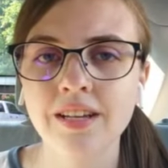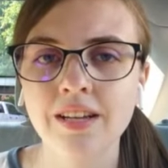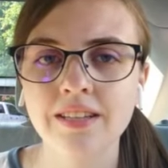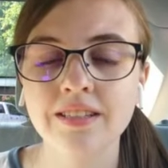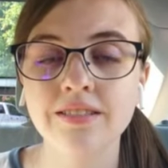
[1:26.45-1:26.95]

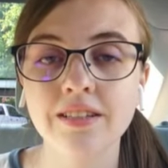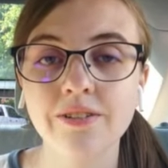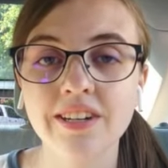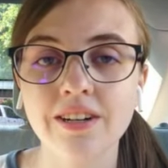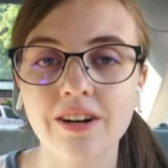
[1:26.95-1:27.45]

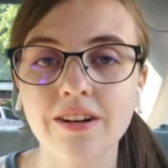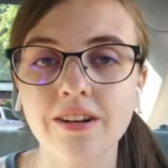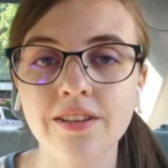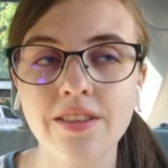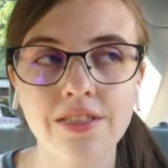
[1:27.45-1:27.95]
considering
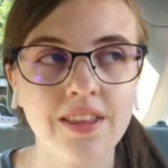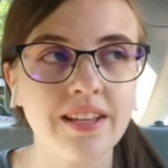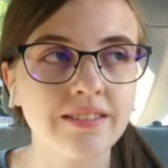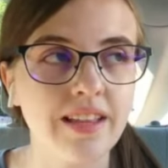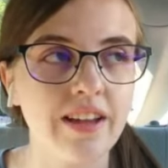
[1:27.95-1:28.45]
all the
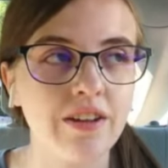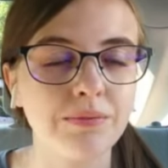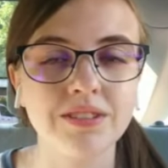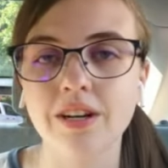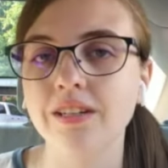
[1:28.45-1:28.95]
things that have
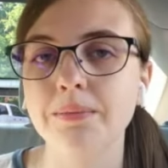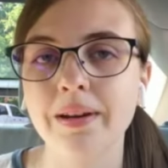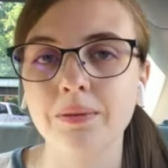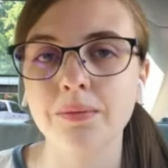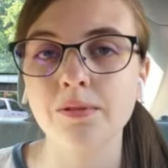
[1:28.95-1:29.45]
been talked about
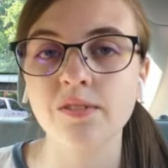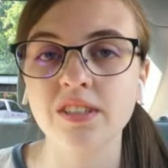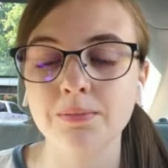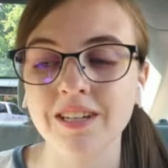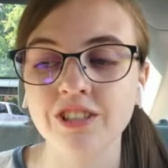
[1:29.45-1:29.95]
with the movie,
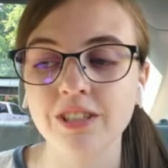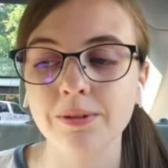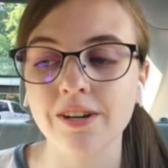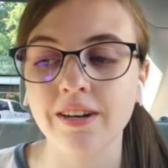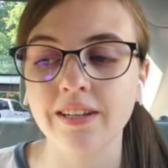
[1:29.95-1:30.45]
especially
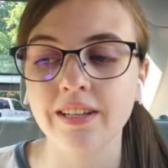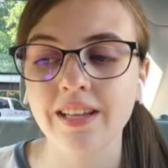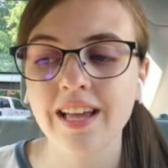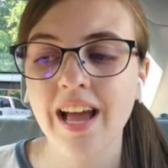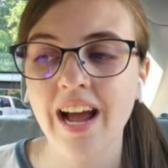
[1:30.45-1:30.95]
regarding
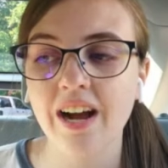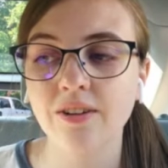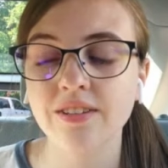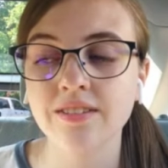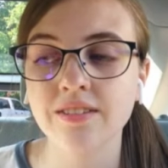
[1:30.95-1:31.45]
how
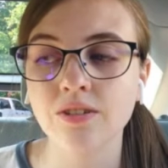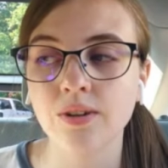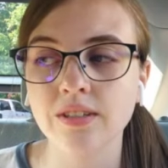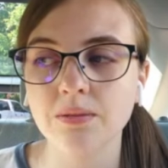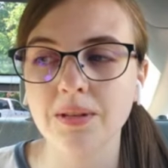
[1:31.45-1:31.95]
this is
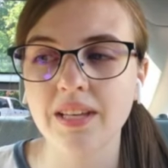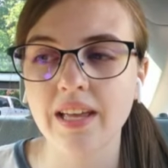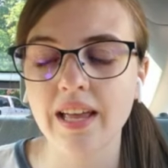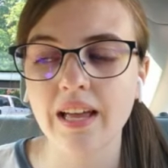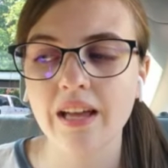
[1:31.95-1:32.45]
going to
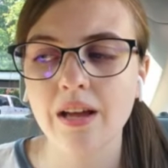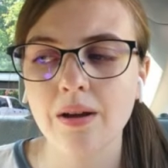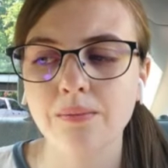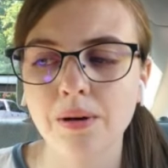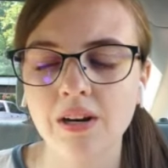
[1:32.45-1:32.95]
be
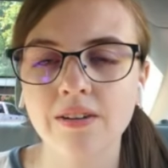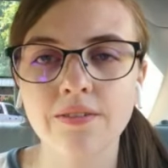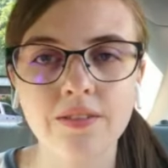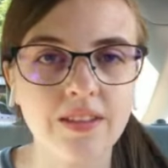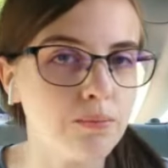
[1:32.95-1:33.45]
part
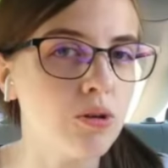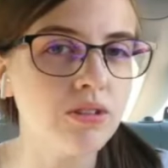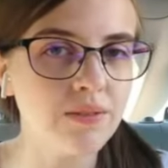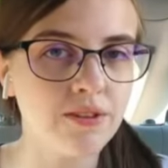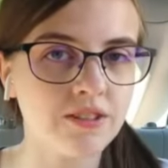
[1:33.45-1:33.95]
of the
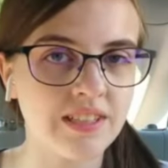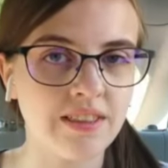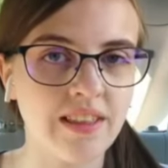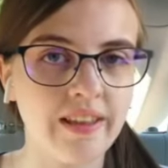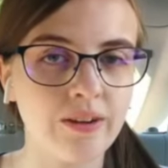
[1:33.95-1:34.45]
multiverse, I
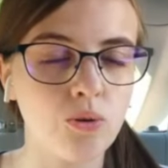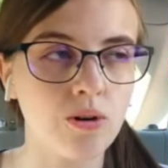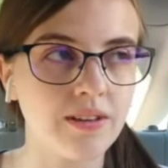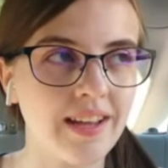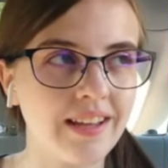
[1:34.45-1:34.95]
think, or
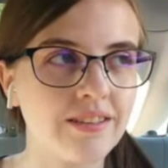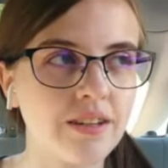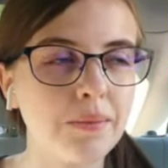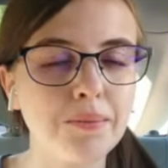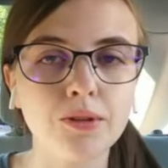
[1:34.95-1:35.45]
like it's going
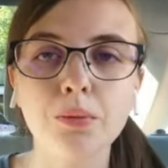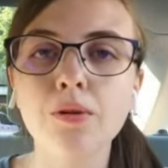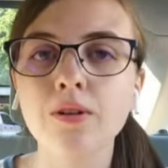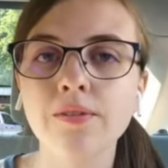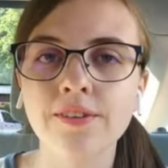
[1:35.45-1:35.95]
to be multiple
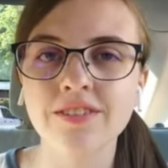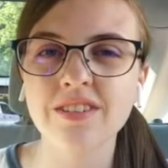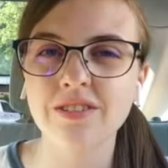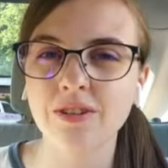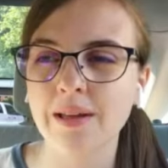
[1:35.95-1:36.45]

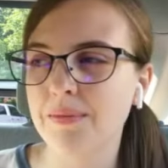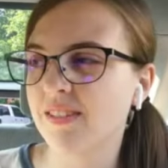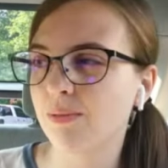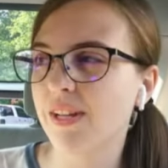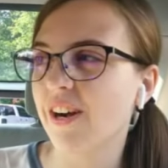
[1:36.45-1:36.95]
universes, so that
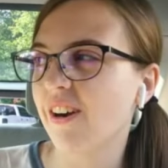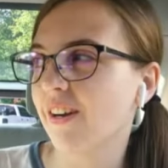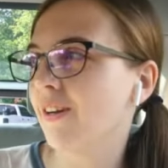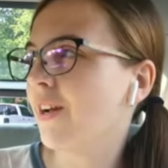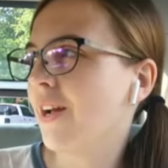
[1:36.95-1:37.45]
means we
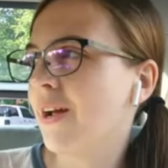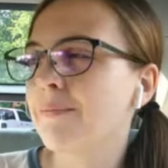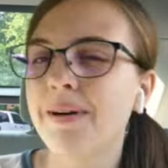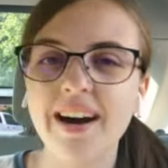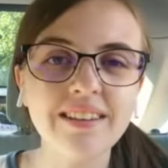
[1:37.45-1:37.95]
are
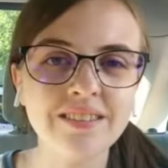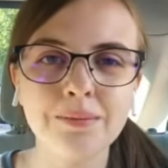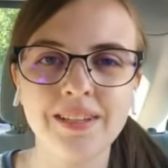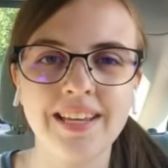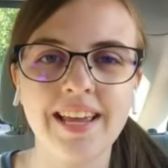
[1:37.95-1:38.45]

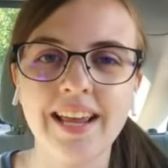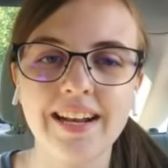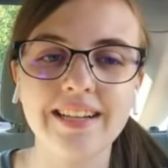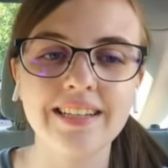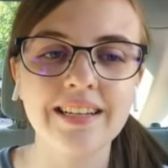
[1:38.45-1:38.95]
possibly
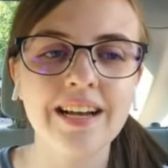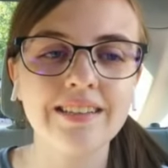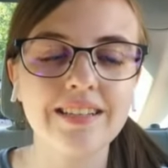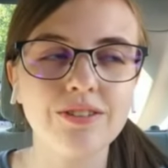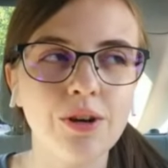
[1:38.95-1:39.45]
getting
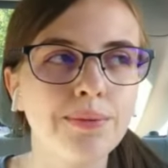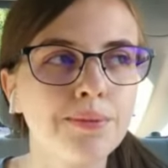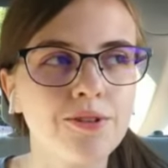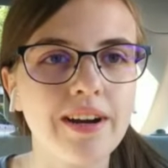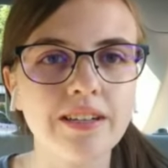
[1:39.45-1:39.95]
the Tobey
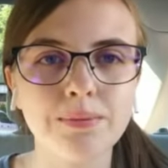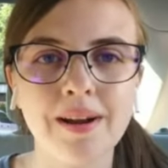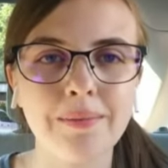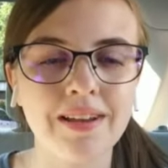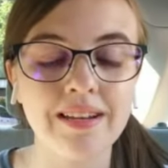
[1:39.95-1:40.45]
Maguire
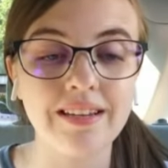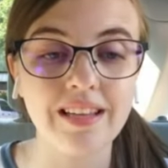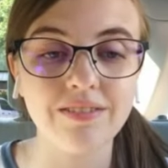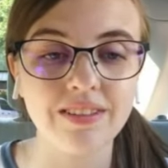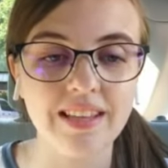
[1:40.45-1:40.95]
Spider-Man and
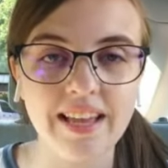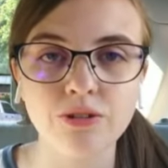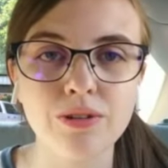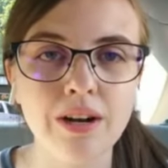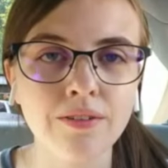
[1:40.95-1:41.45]
even the Andrew
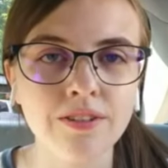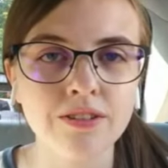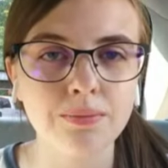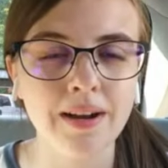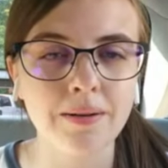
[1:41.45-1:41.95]
Garfield
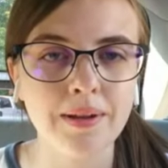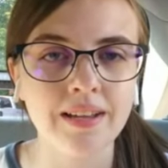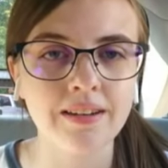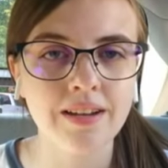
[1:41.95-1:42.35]
Spider-Man.